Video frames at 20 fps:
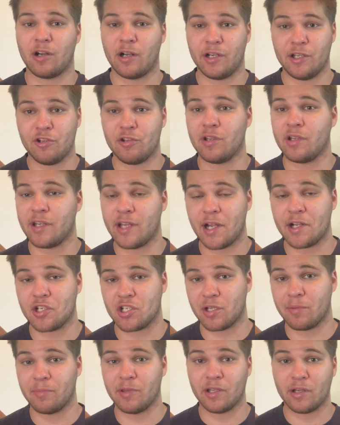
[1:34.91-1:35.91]
and you can catch
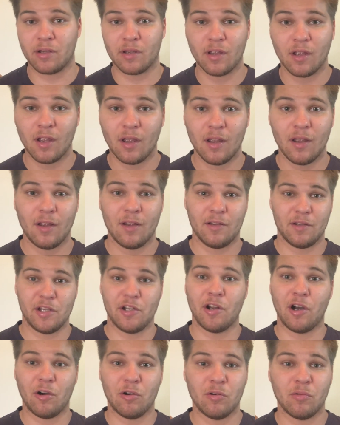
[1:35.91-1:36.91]
something,
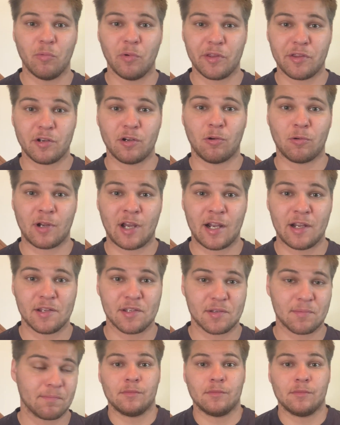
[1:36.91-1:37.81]
with your own eyes.